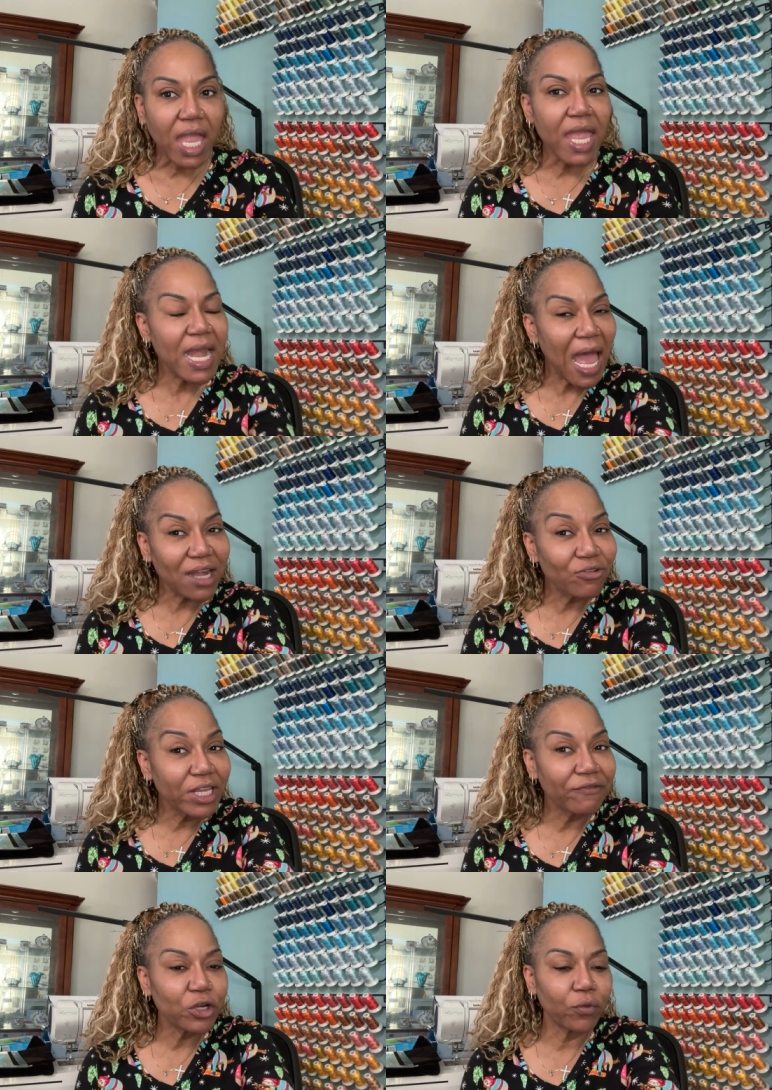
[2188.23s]
And I don't
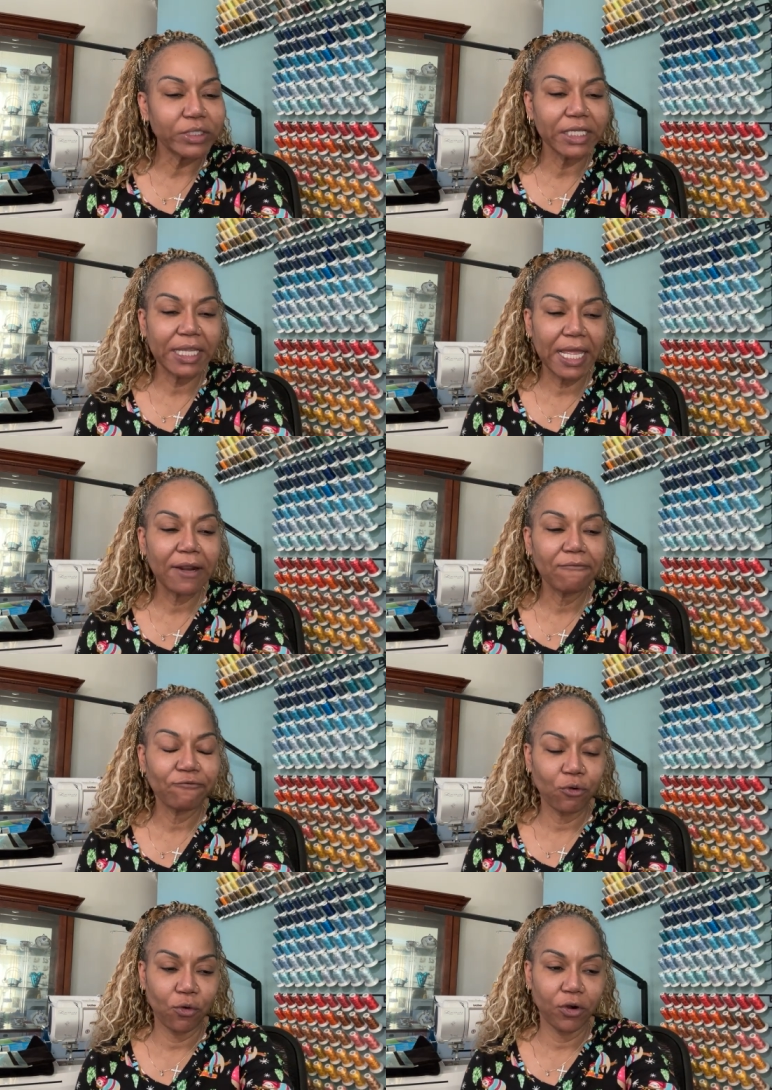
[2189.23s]
even know what to get him
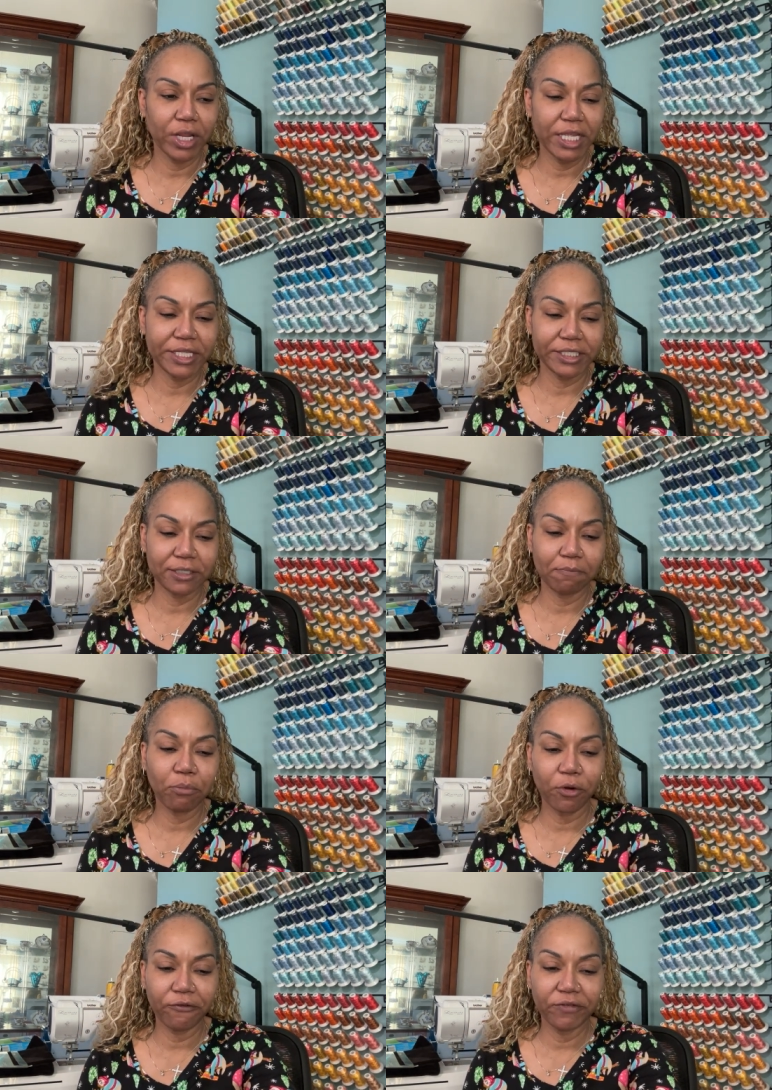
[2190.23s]
for his
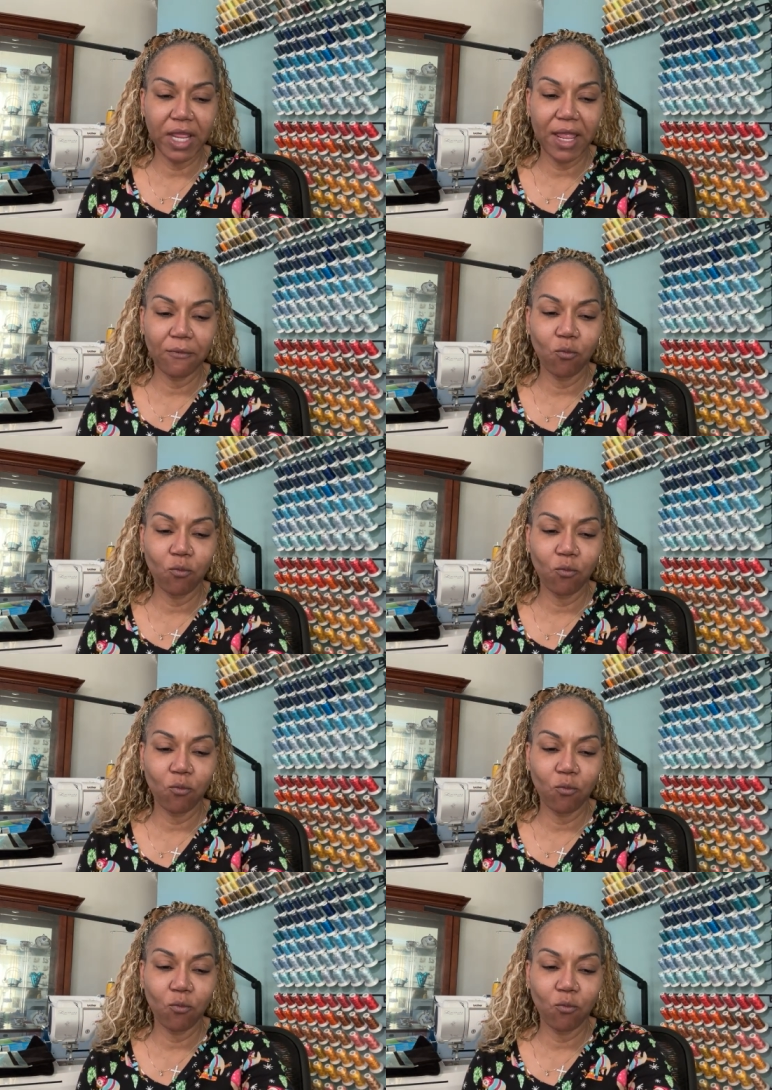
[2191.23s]
birthday.